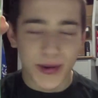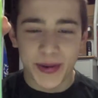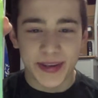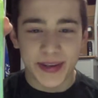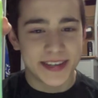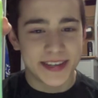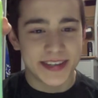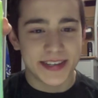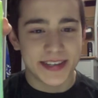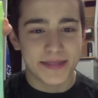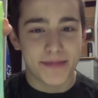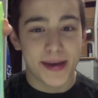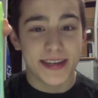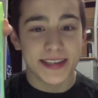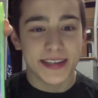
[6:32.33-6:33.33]
just
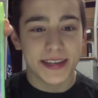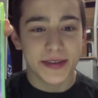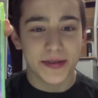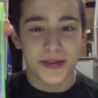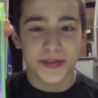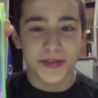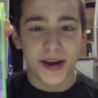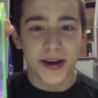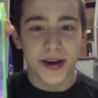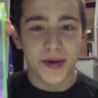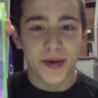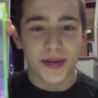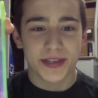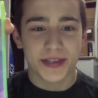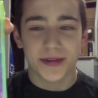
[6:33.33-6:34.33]
basically do the Dragon
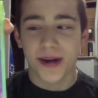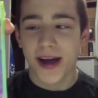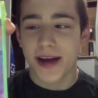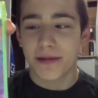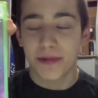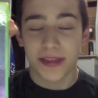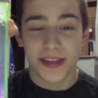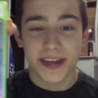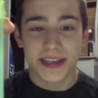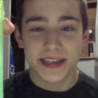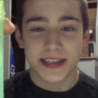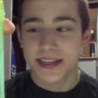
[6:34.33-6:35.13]
Quest grind with this,